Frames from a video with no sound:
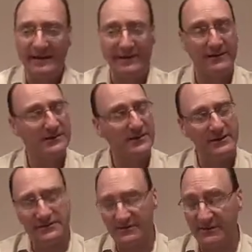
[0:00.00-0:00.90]

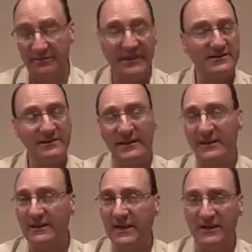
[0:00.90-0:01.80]
It's amazing
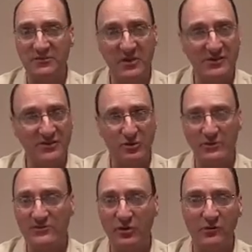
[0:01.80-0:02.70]
that it's still
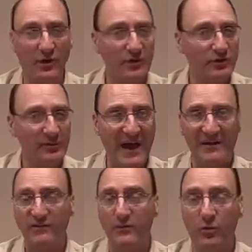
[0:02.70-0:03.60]
been so volatile,
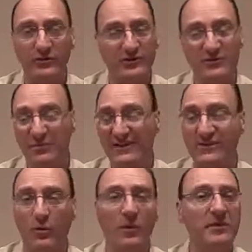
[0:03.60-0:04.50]
back and forth, just
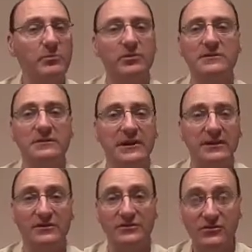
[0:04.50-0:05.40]
based on what people
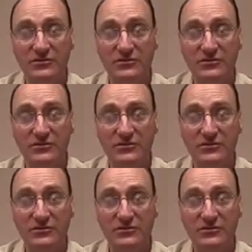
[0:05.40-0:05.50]
are